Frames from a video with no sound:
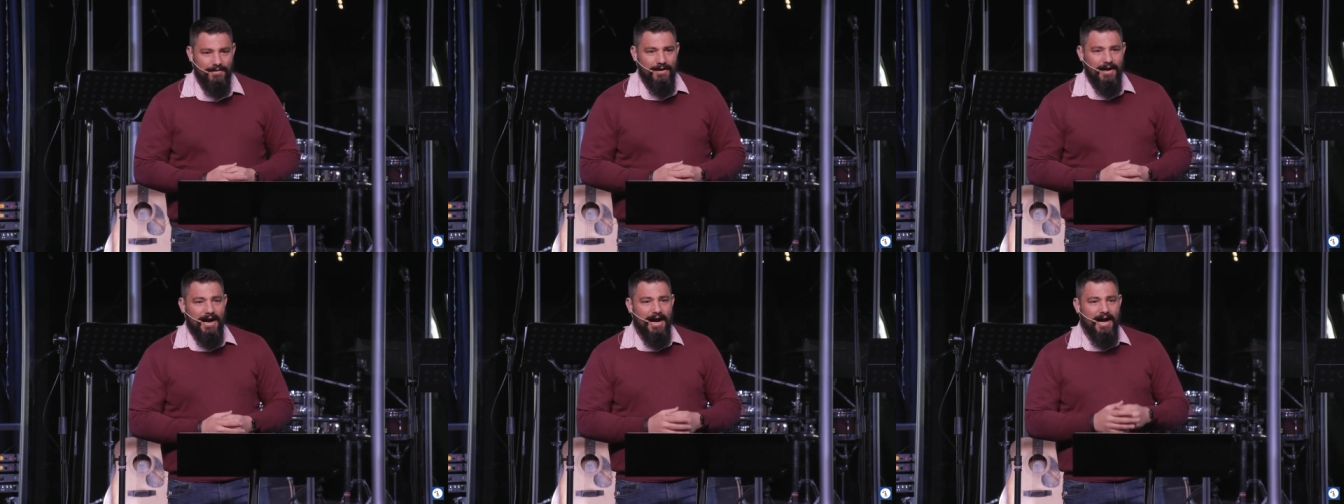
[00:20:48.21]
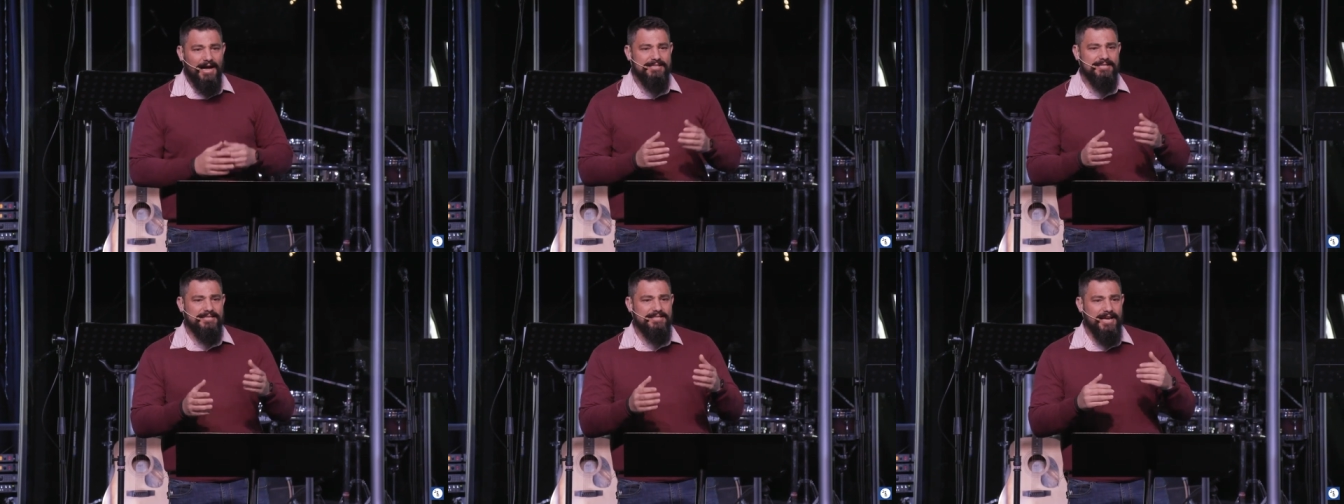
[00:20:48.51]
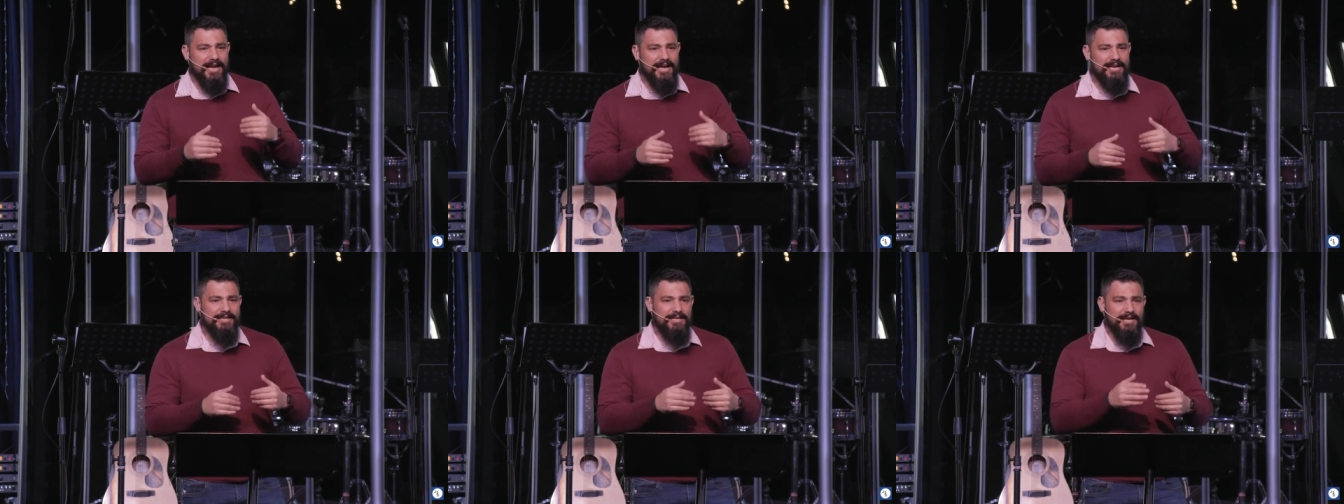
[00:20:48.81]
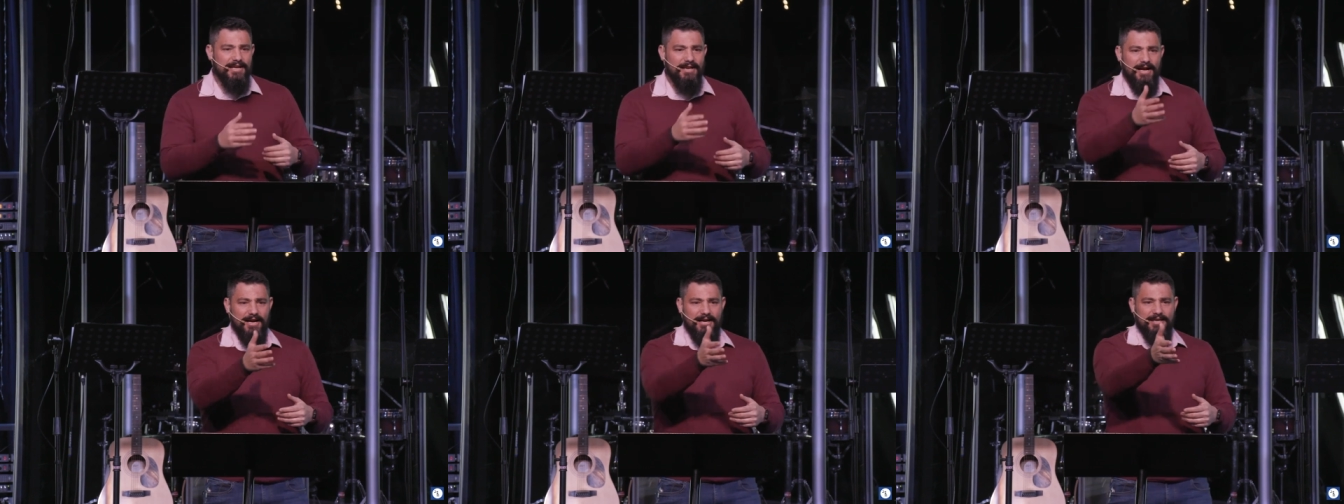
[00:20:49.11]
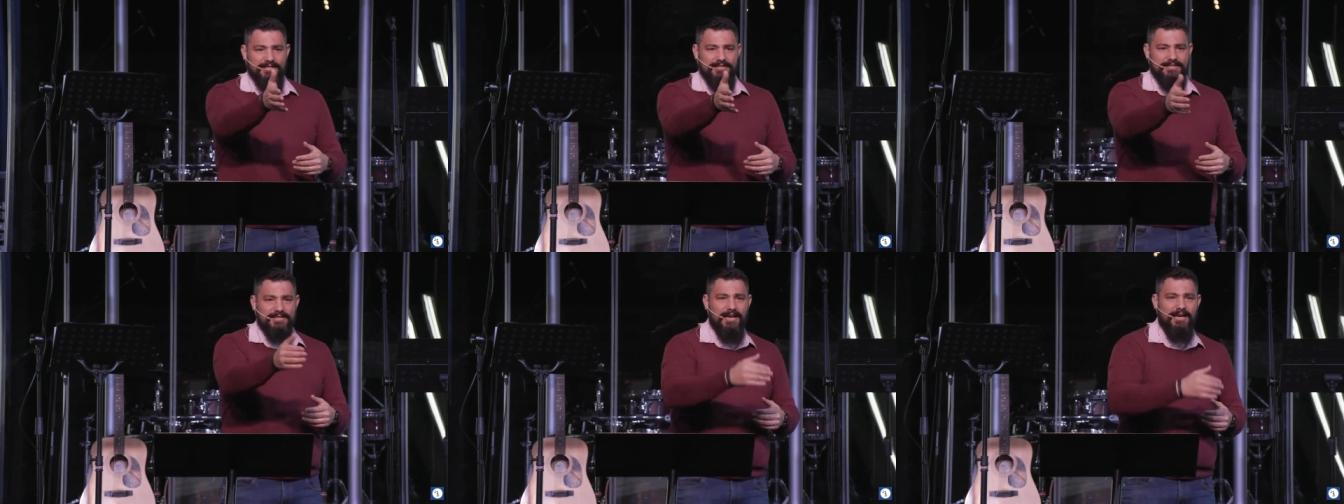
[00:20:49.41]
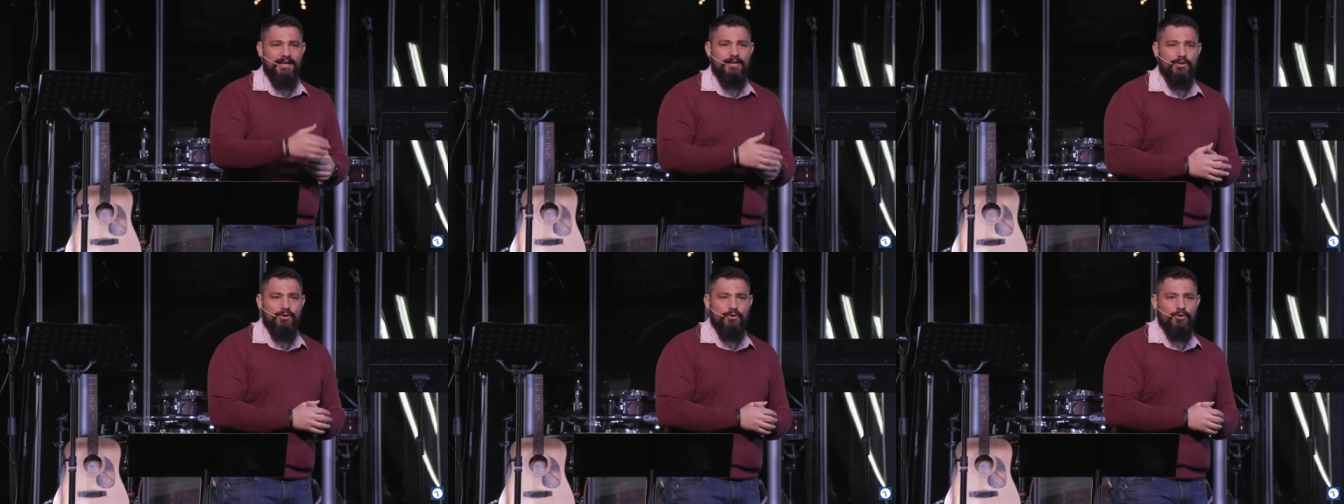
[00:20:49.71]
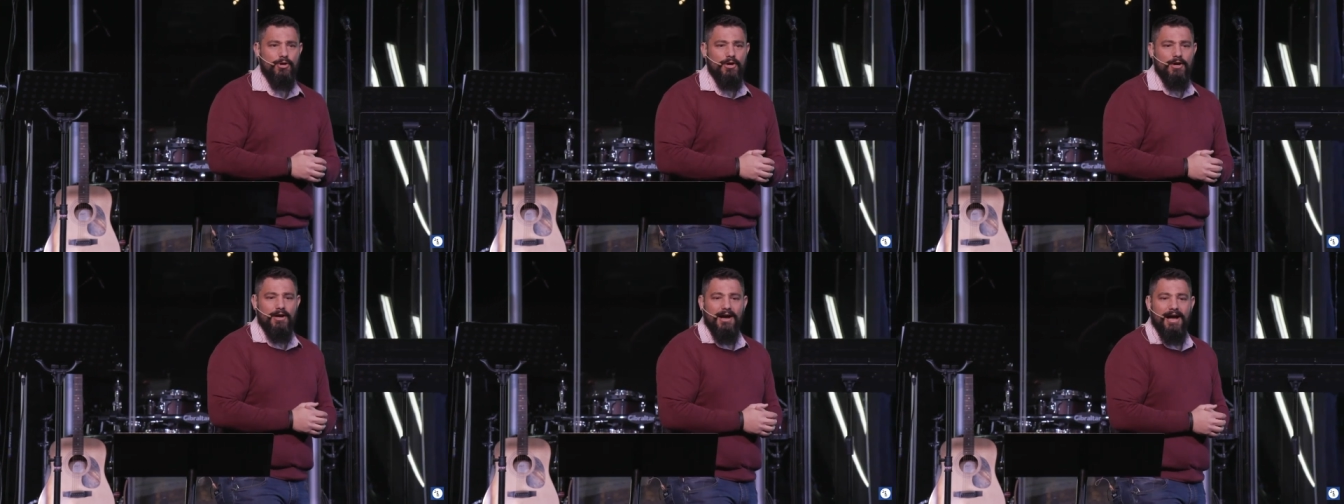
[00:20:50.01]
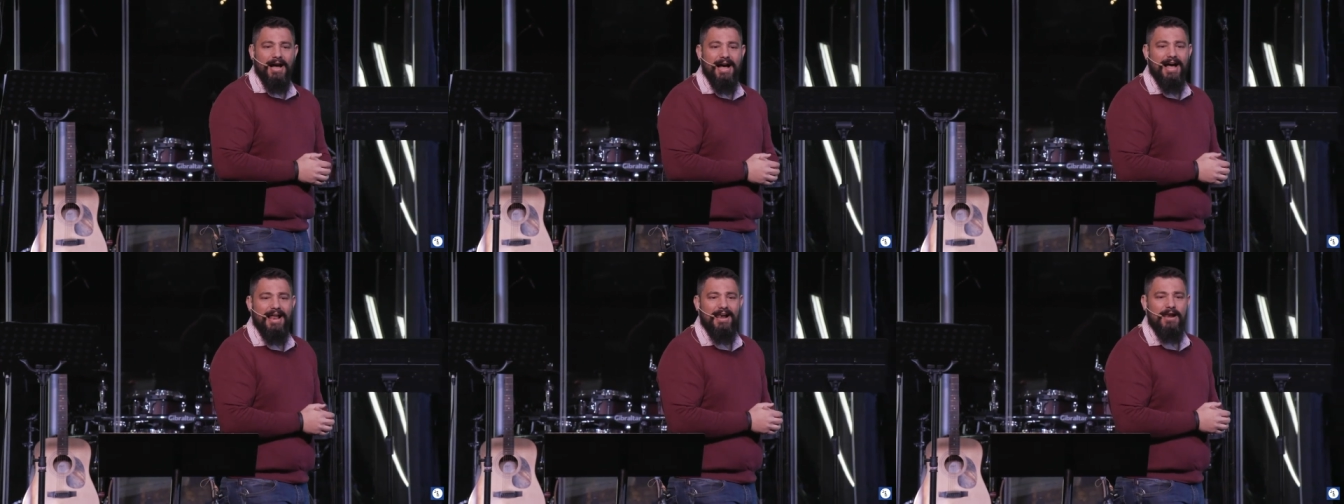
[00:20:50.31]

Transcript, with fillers: I stand here and I can tell you, I